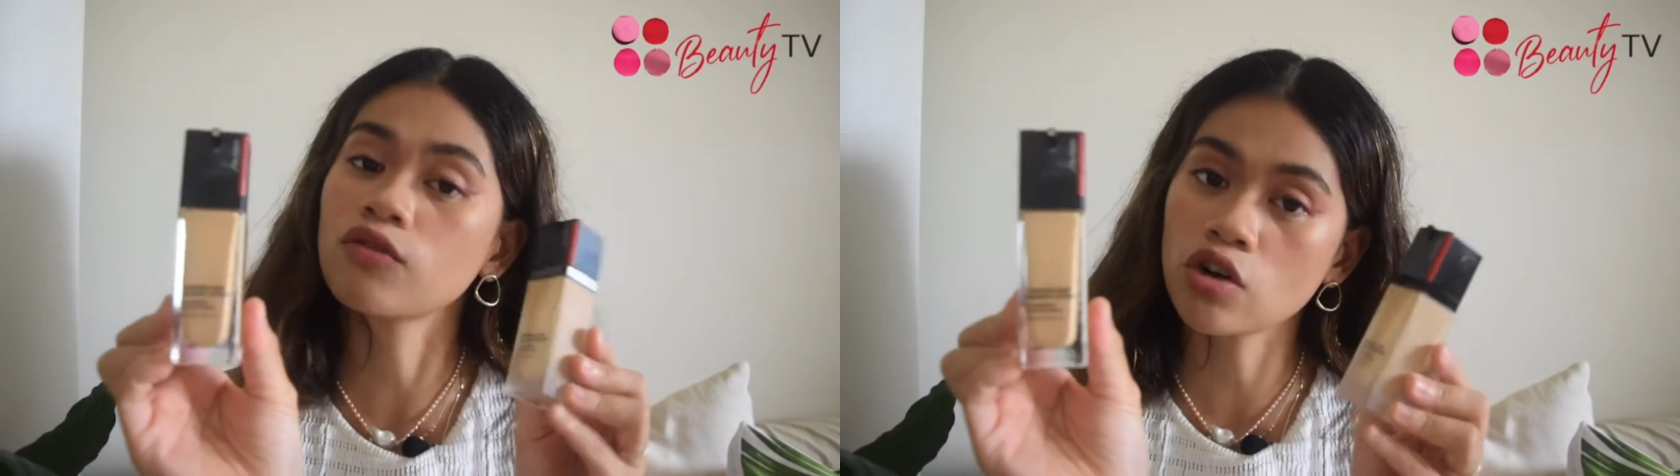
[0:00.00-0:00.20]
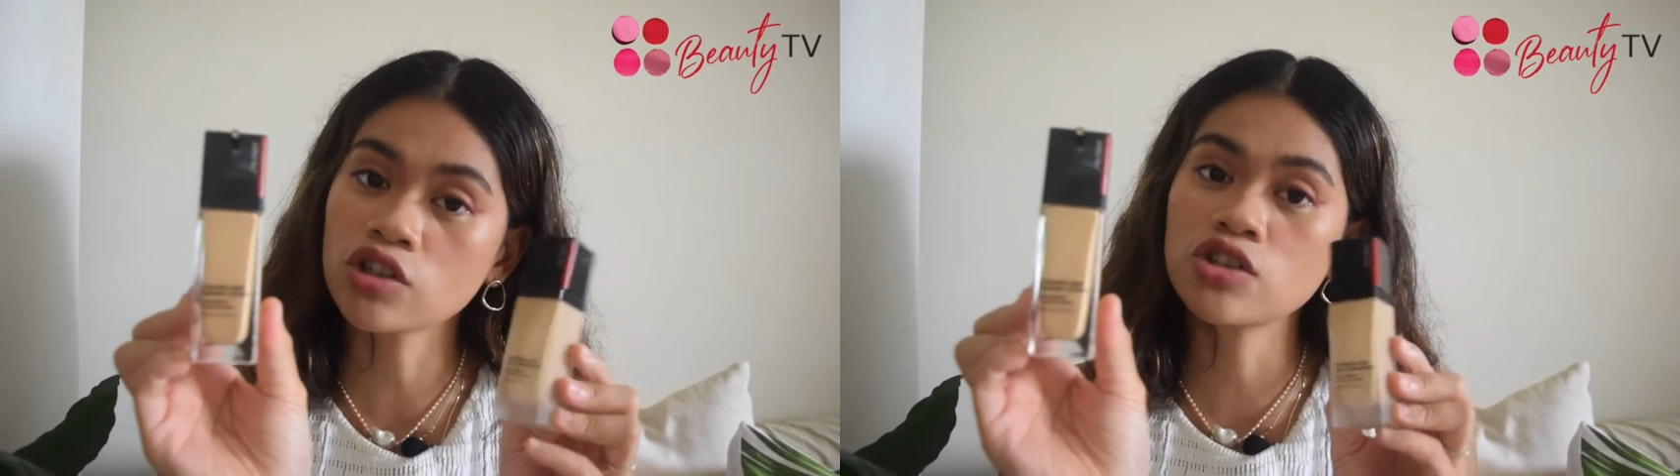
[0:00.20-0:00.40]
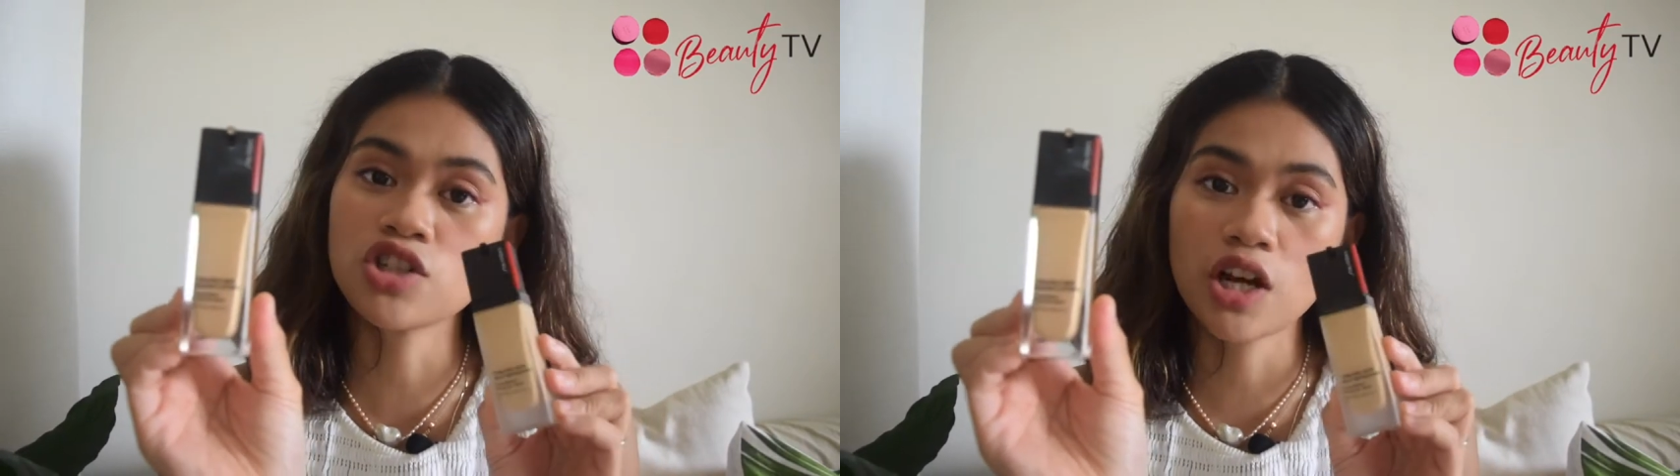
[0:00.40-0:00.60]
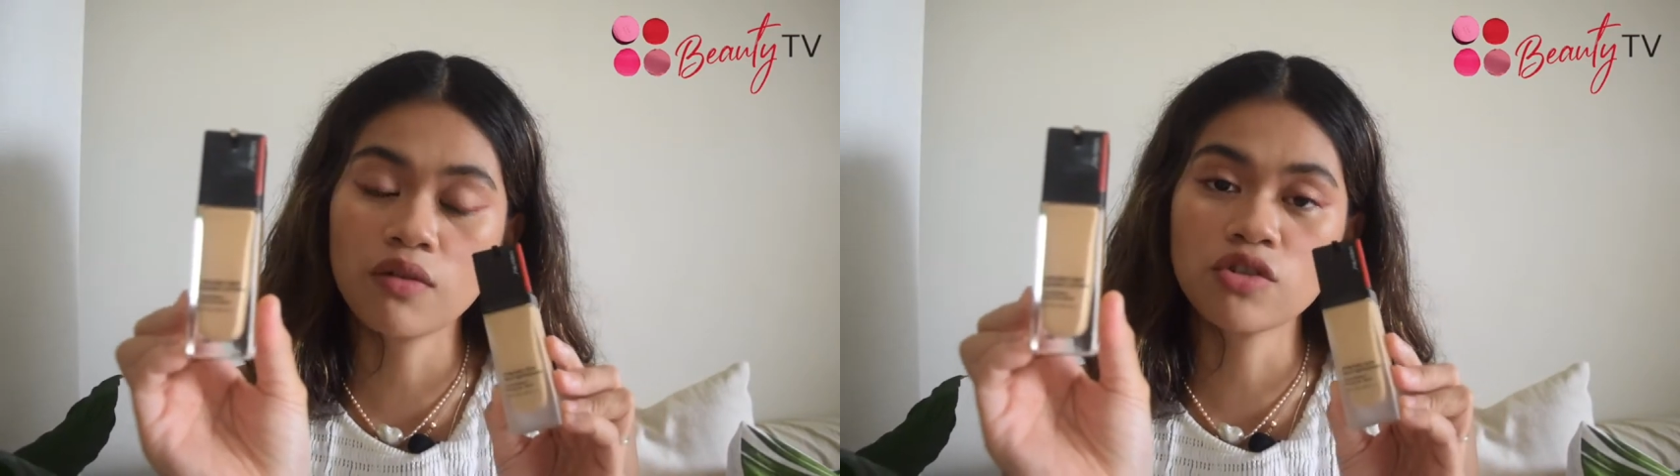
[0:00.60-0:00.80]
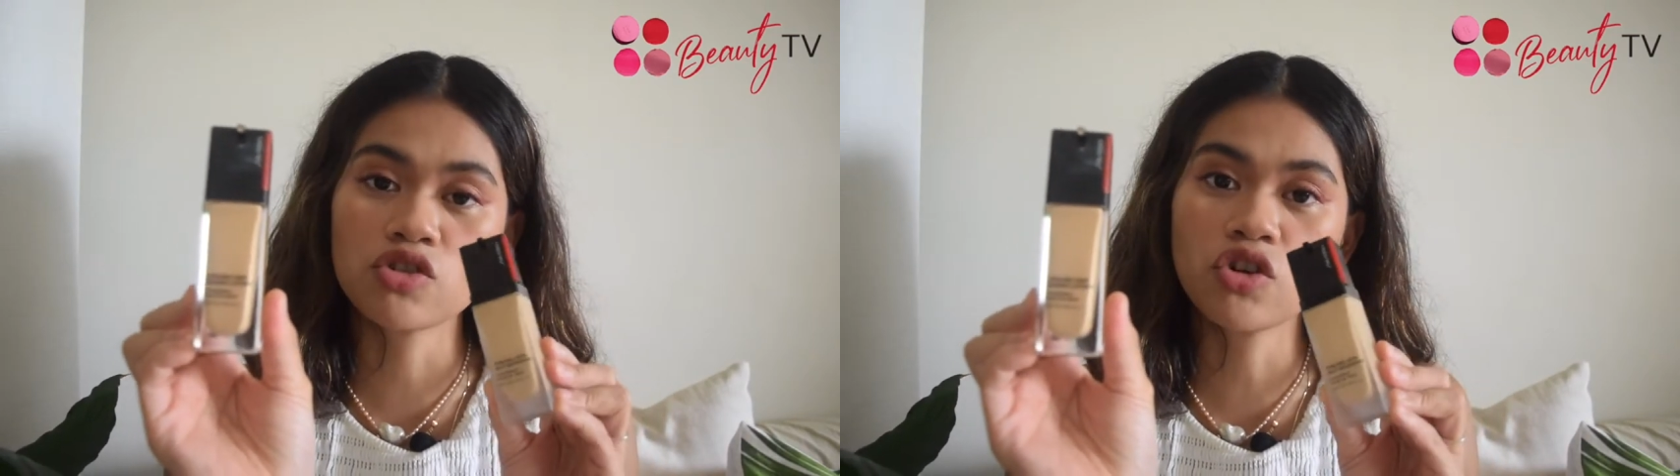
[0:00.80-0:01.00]
of course, the shade
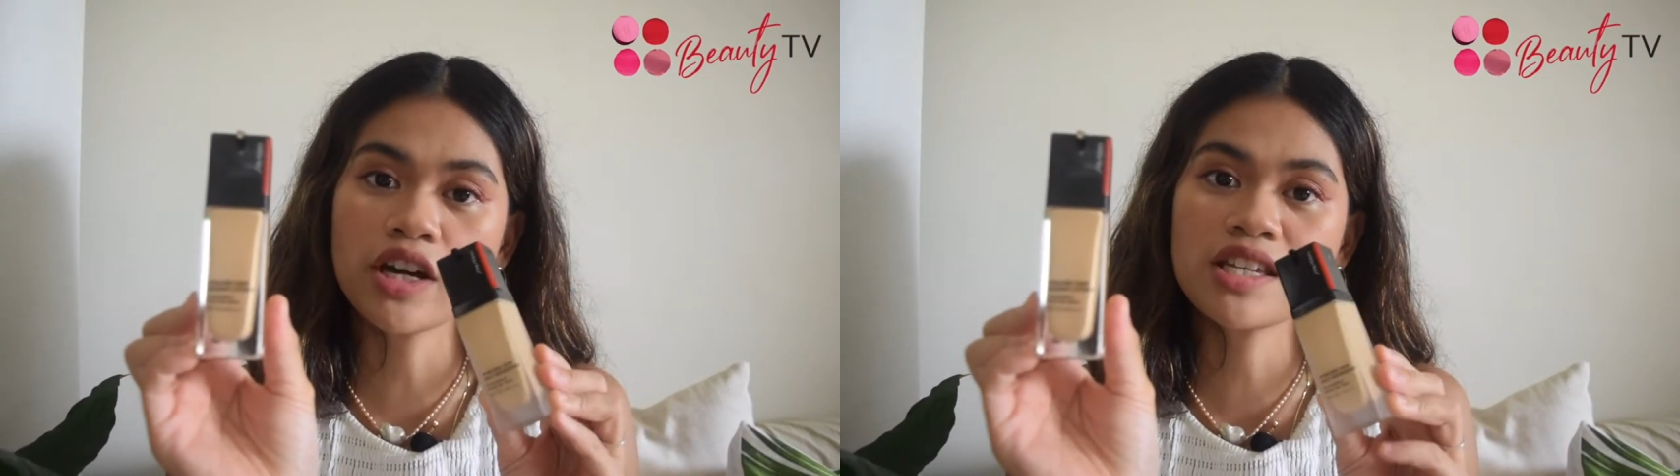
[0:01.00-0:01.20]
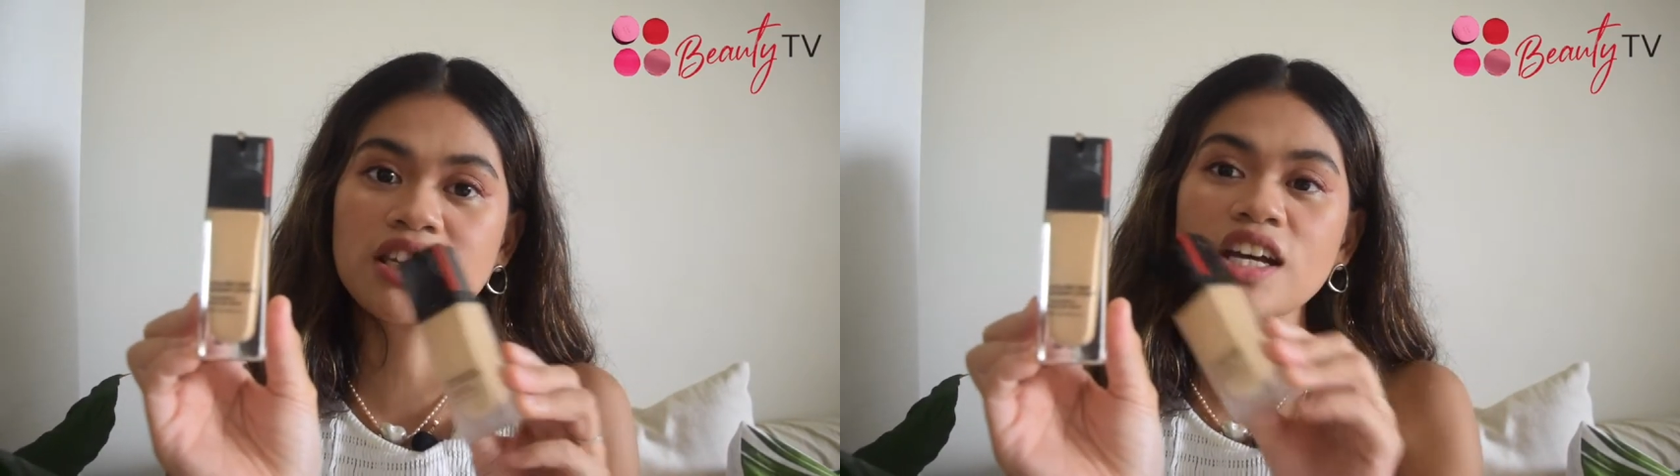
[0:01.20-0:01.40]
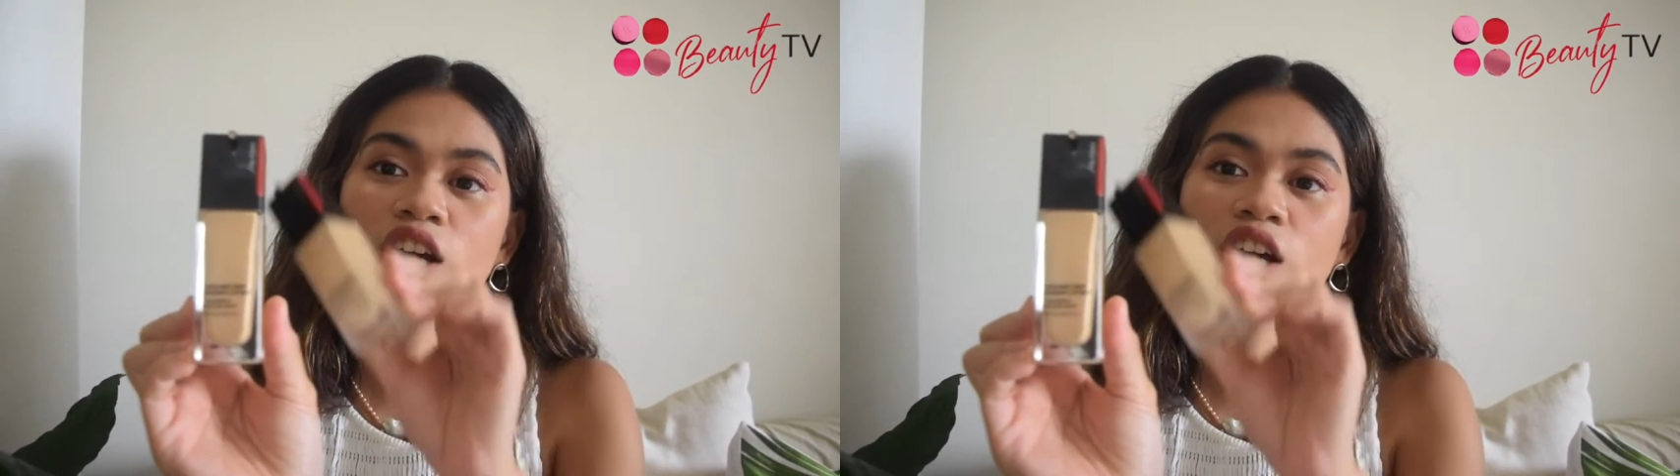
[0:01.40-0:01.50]
of your choice,